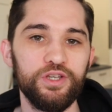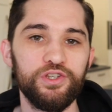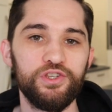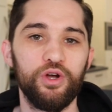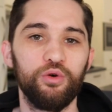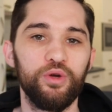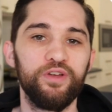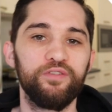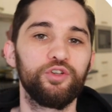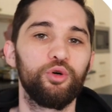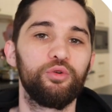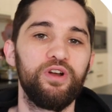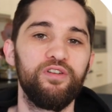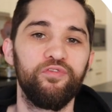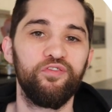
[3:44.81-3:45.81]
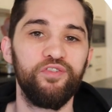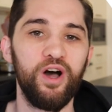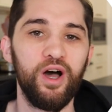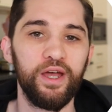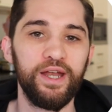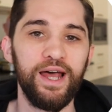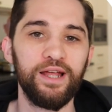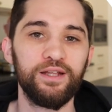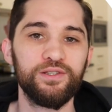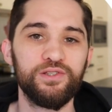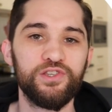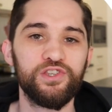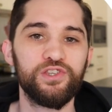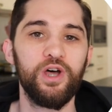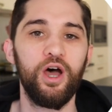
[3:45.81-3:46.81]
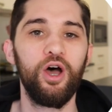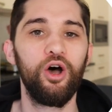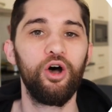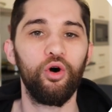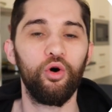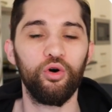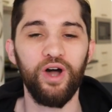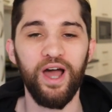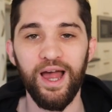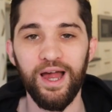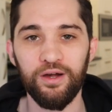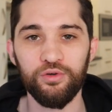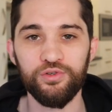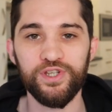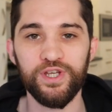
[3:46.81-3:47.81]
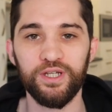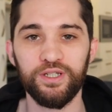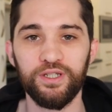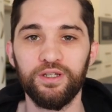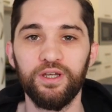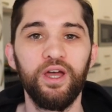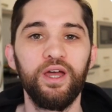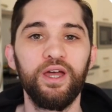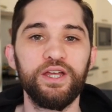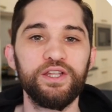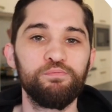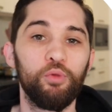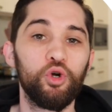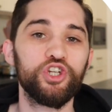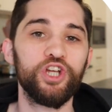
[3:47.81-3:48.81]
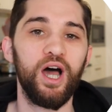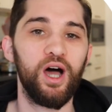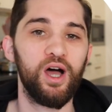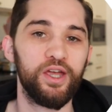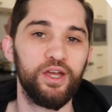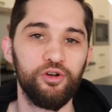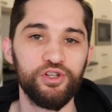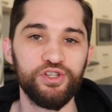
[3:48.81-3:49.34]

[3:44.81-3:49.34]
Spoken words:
So if you're in finance or housing, it's much higher.